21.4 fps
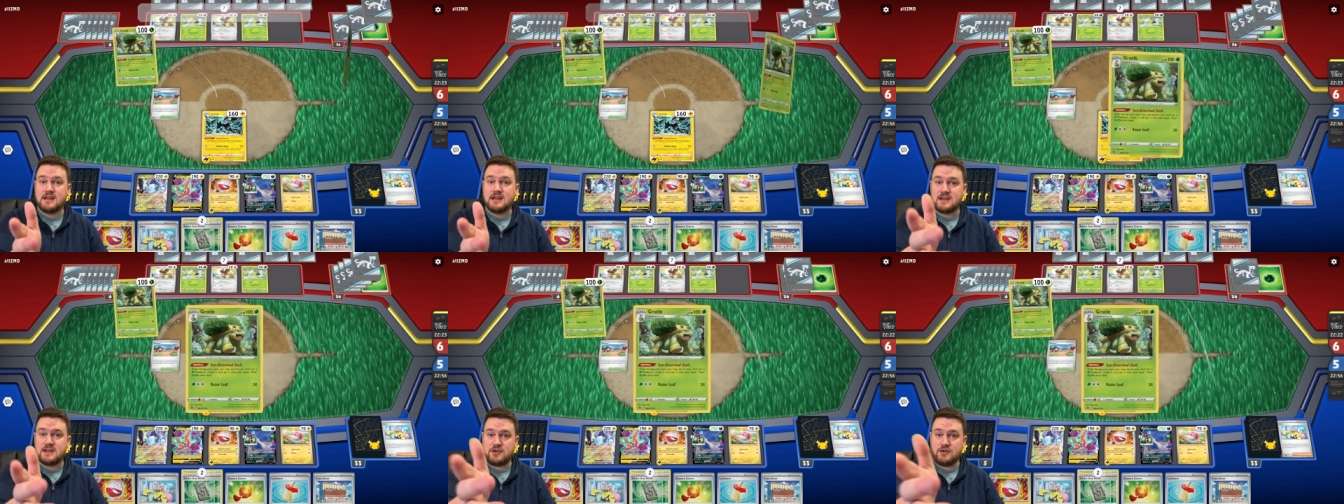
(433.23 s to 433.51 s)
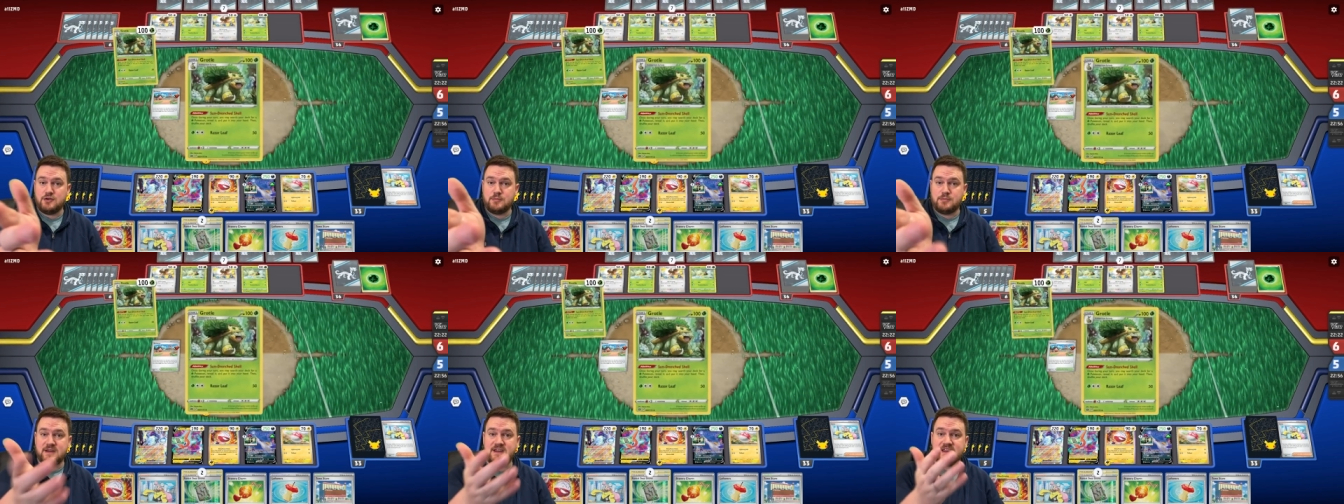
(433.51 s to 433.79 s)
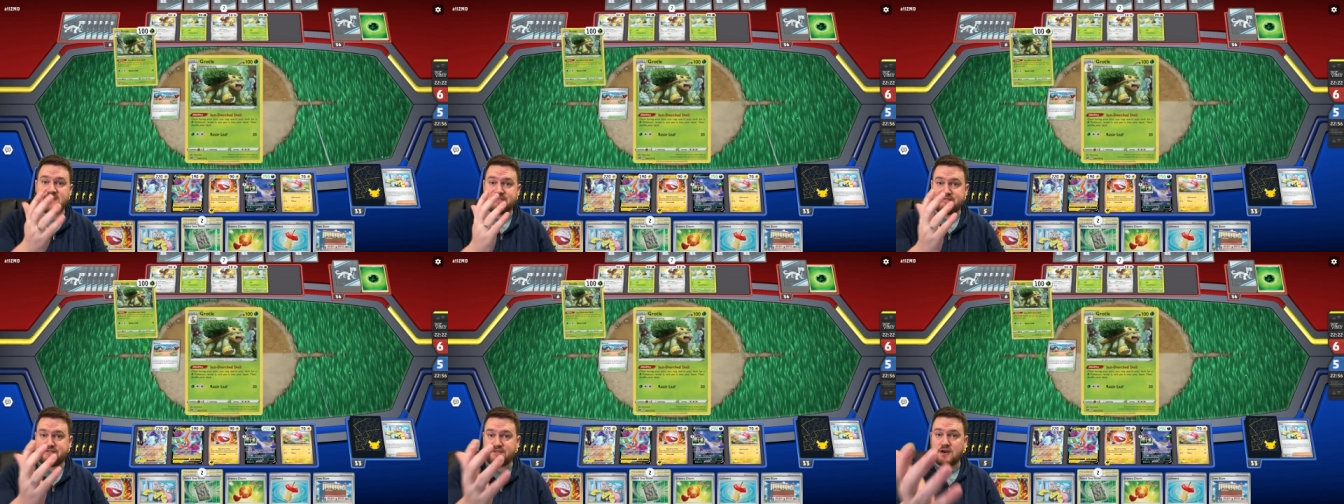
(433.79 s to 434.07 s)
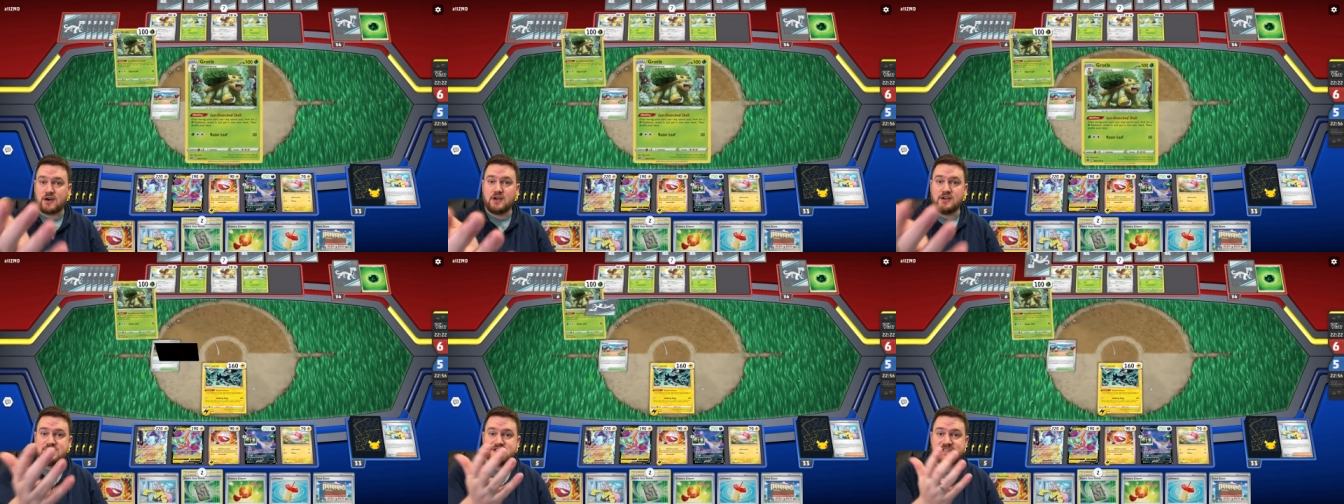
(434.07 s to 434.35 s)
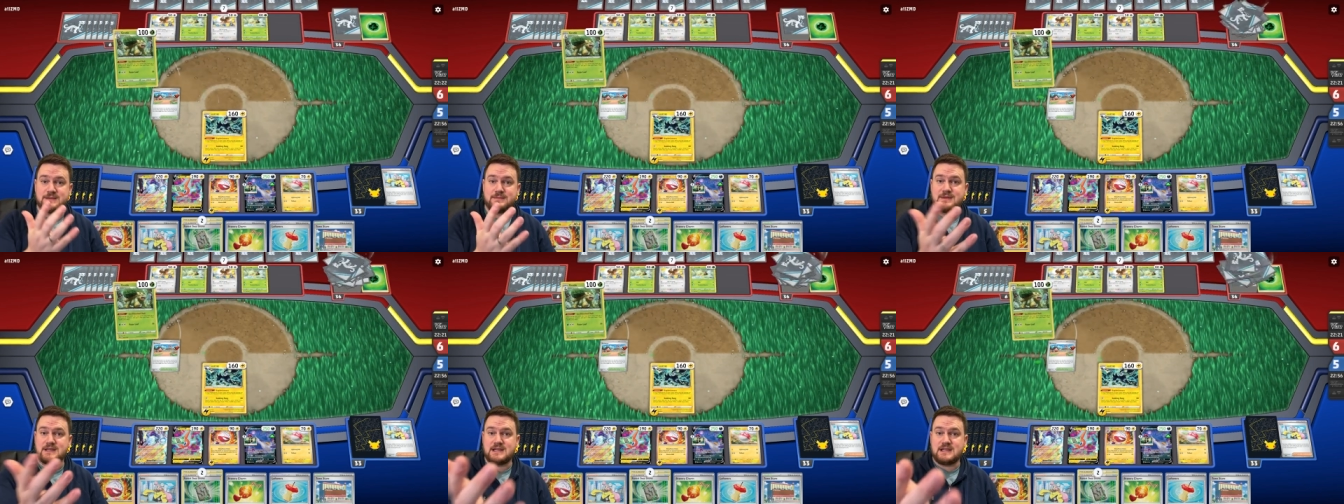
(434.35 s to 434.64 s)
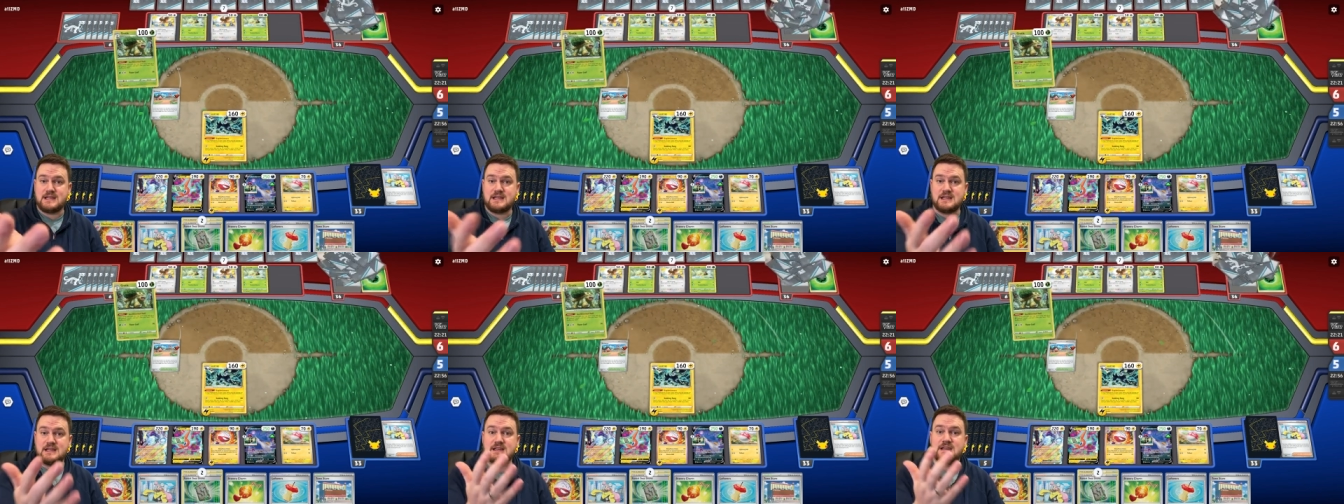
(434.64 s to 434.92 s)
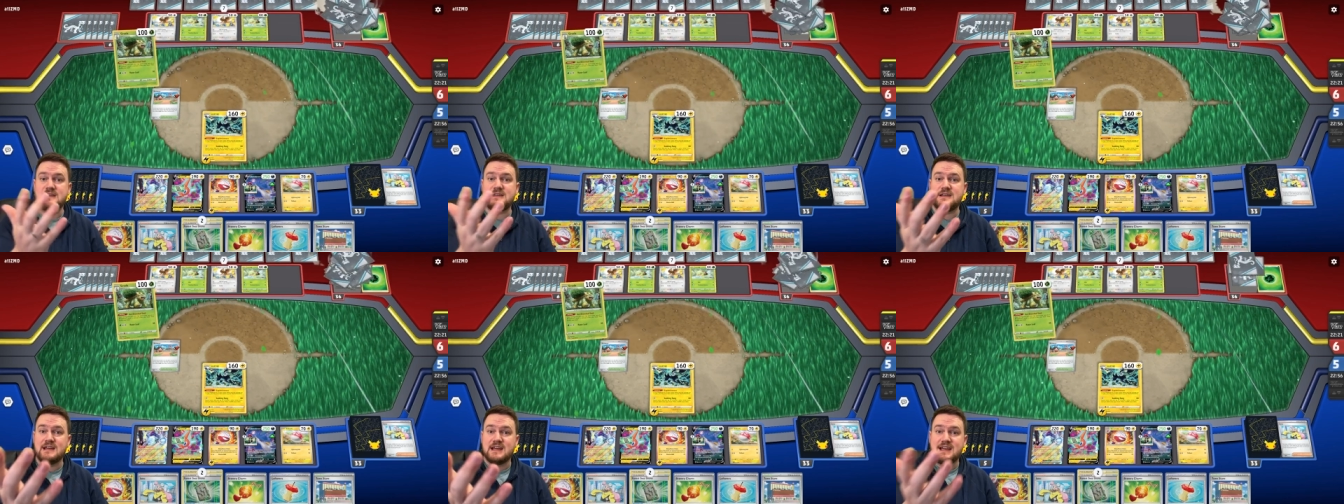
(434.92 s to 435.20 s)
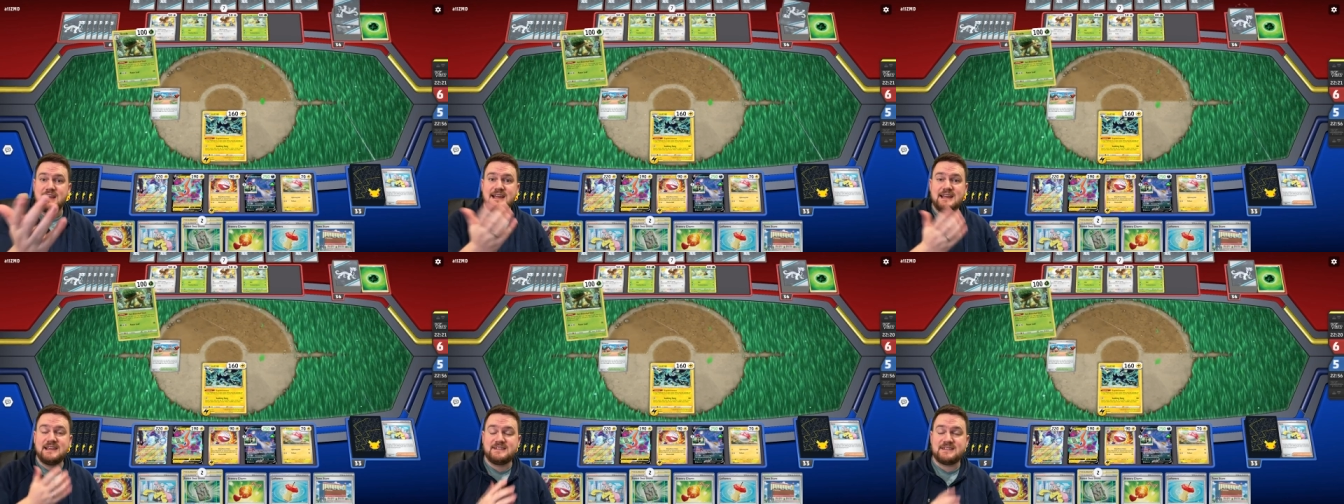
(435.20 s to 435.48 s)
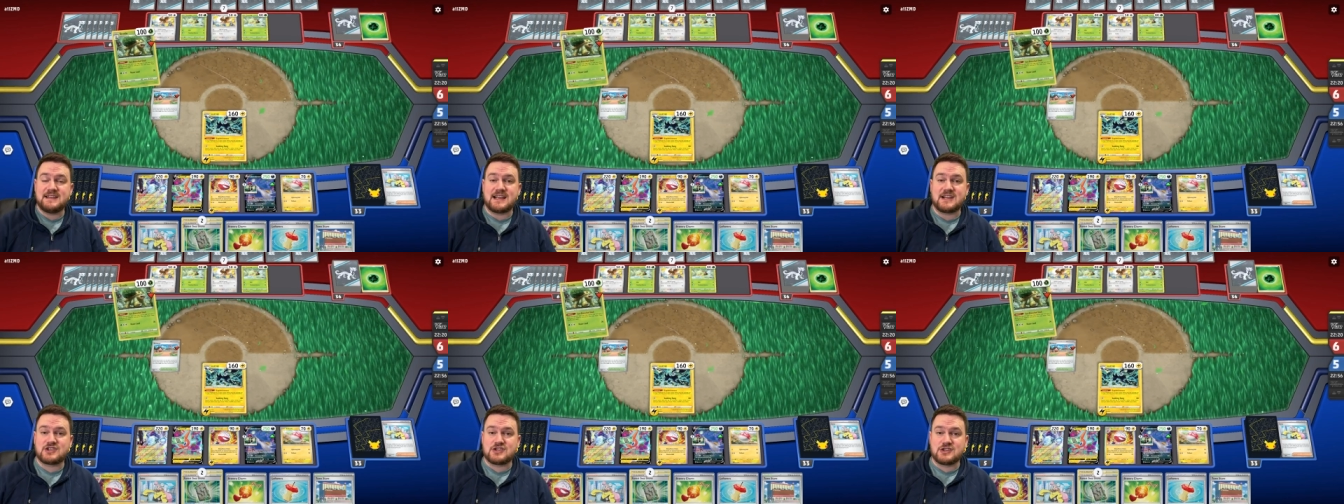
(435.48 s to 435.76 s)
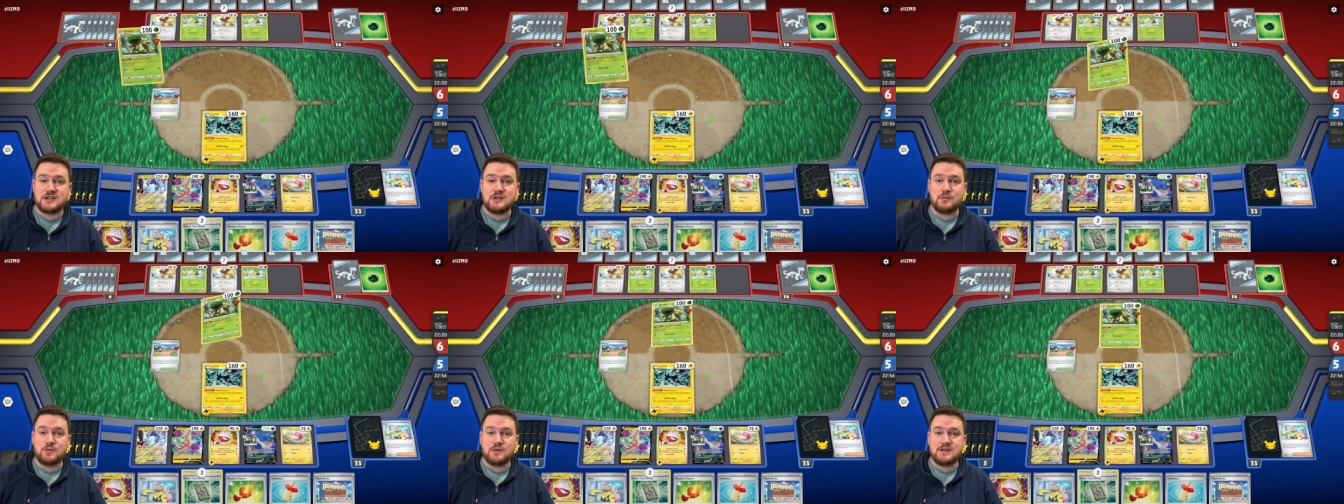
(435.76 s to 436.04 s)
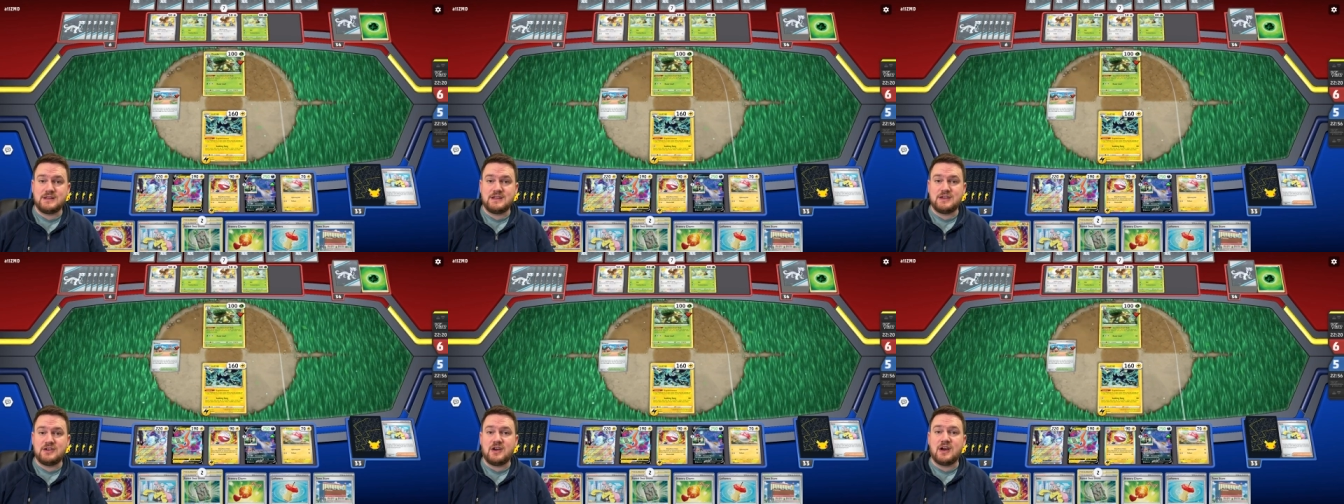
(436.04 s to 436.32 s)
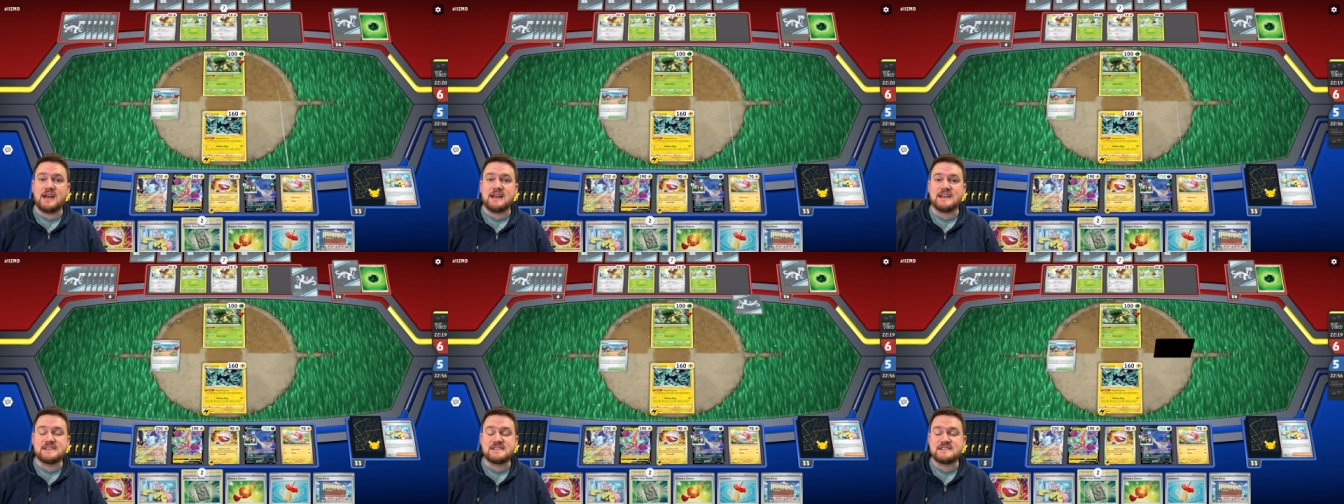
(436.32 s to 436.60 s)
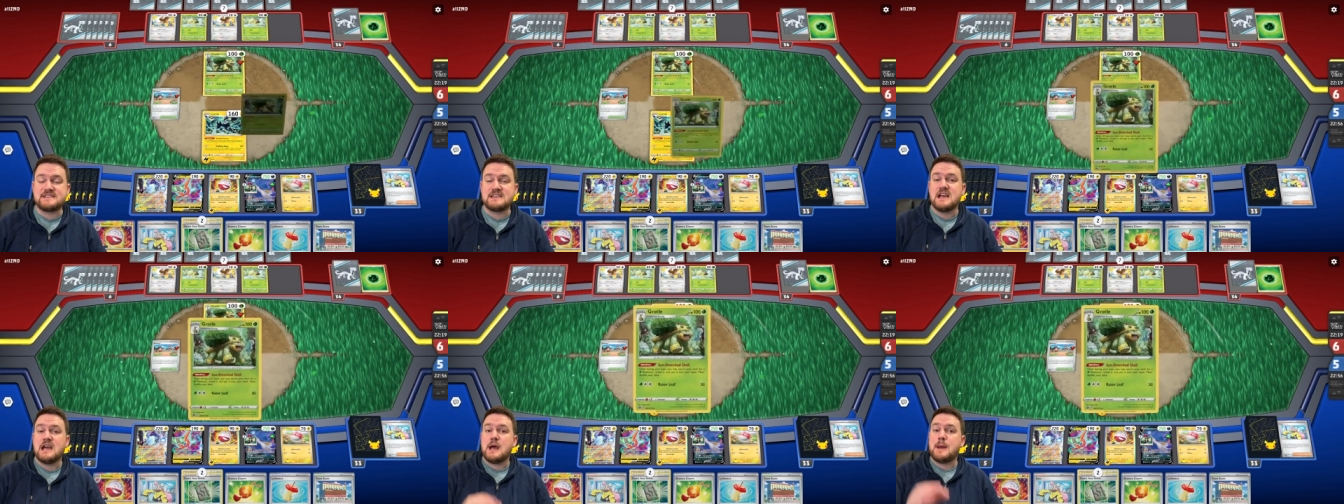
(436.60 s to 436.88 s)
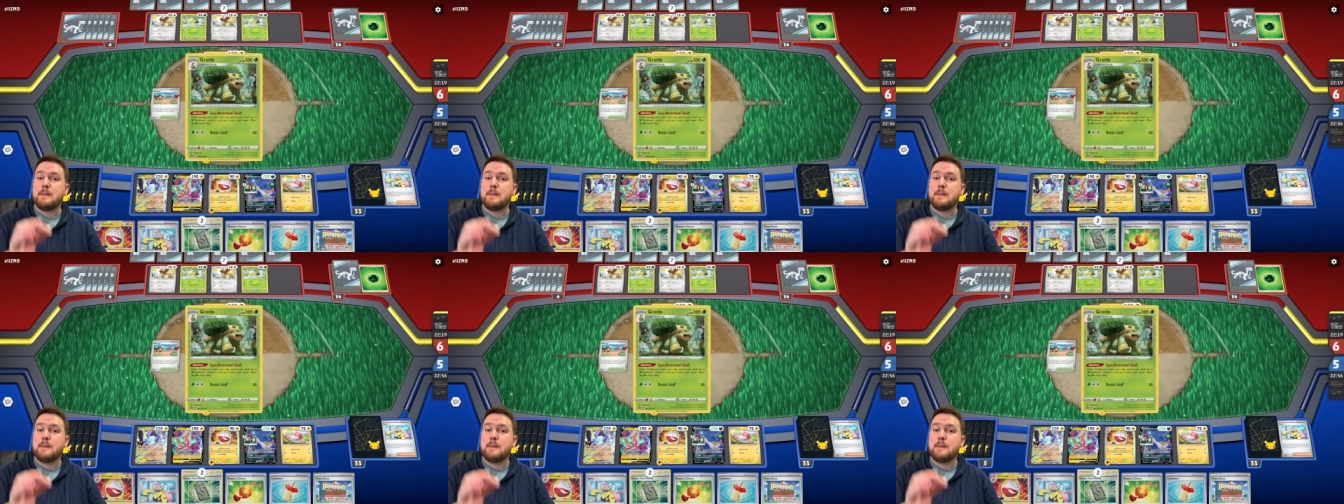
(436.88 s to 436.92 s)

you being front on to me here is actually really nice.